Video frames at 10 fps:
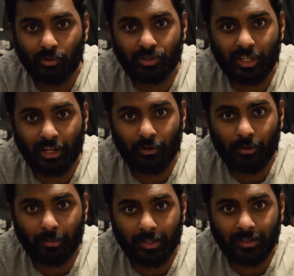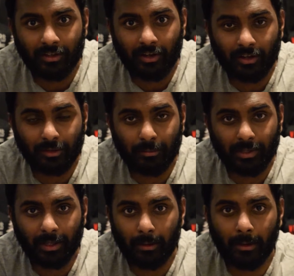OG Anunoby on the
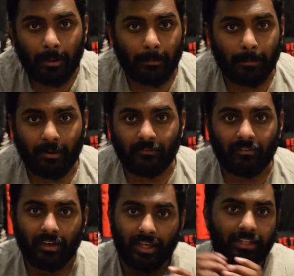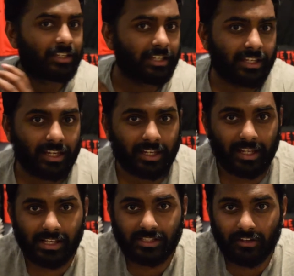break. He pump faked,
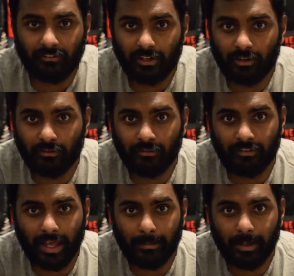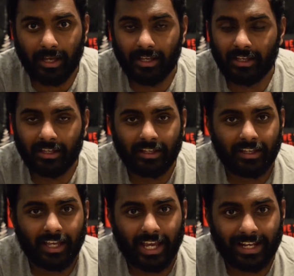let Jeff Green fly by,
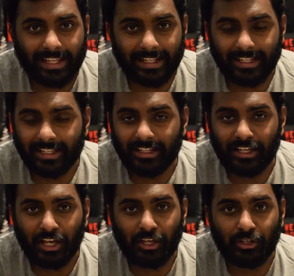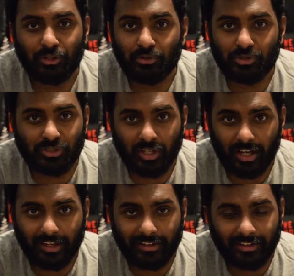and hit a huge
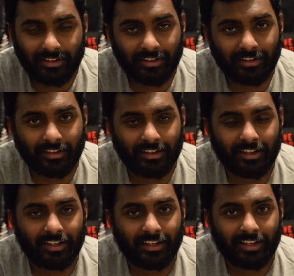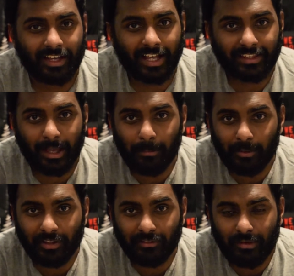shot. At that
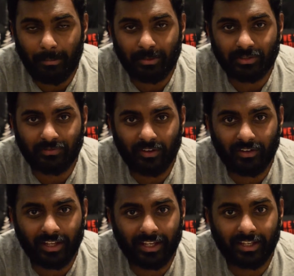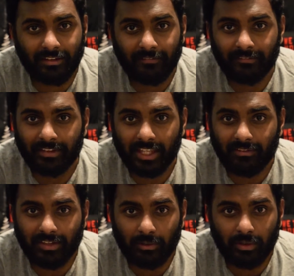point, the Raptors felt like
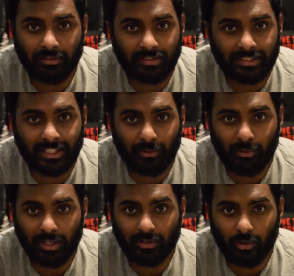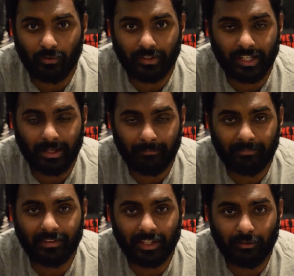if this game went into
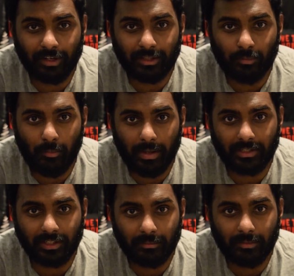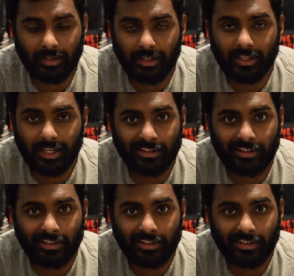overtime, they would have the momentum